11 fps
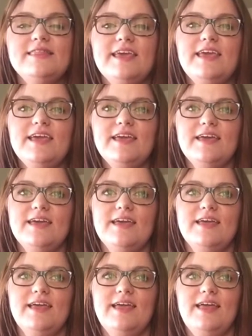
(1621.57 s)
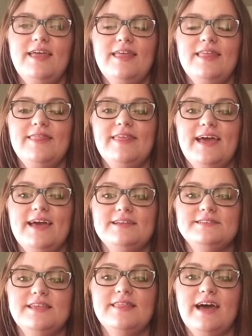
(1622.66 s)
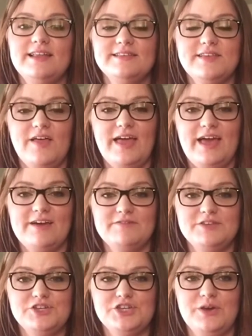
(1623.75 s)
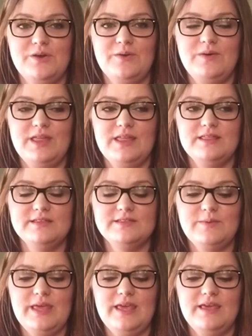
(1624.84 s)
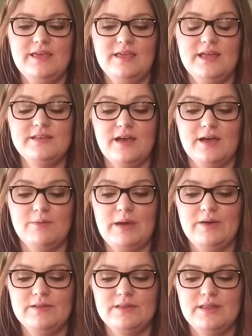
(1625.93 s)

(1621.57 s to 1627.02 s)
think that is all I have to show this week and talk about.